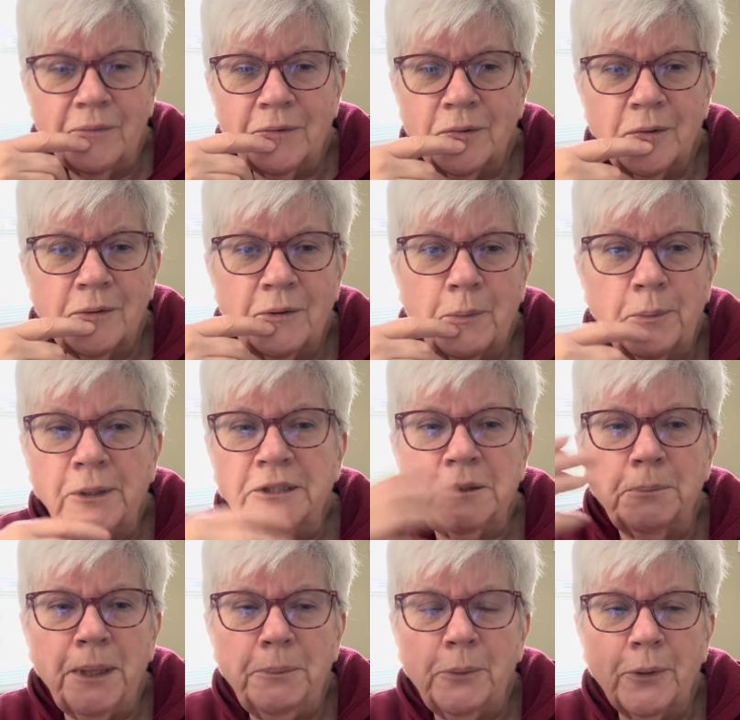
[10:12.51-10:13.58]
the
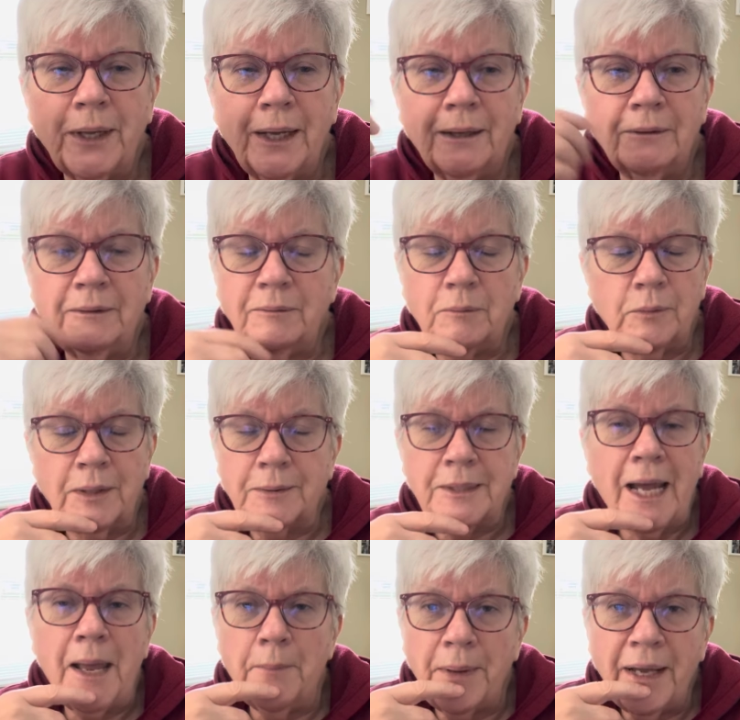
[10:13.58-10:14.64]
reason people can't the
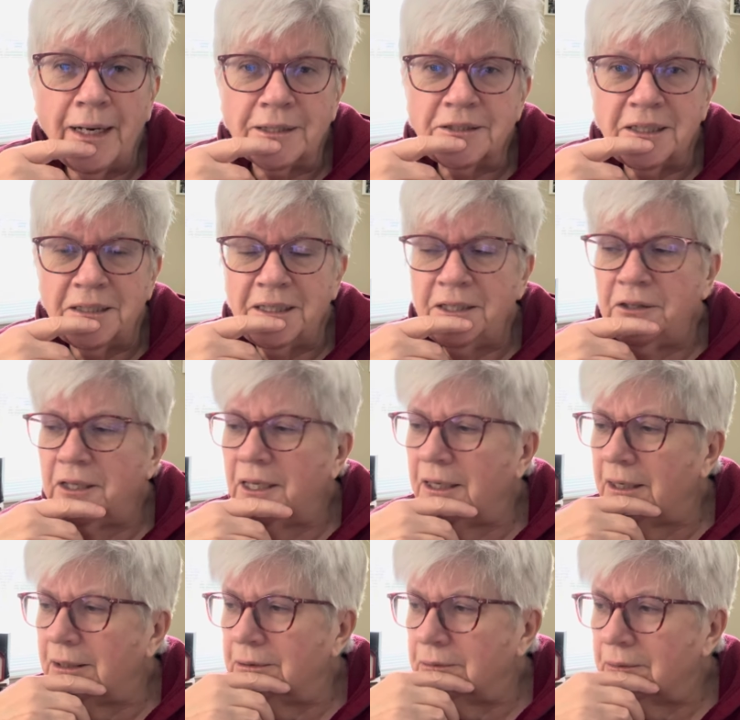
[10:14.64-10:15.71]
diabetics that need
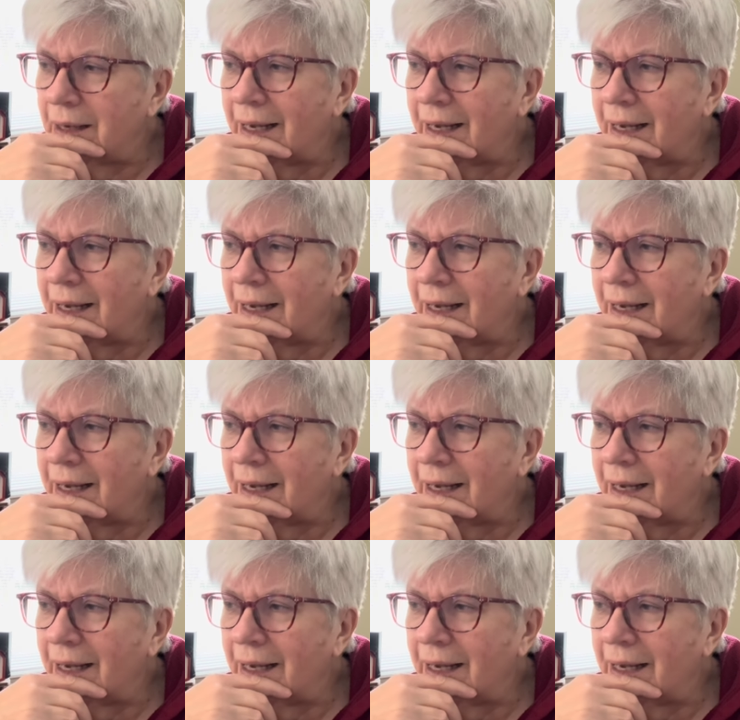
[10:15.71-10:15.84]
the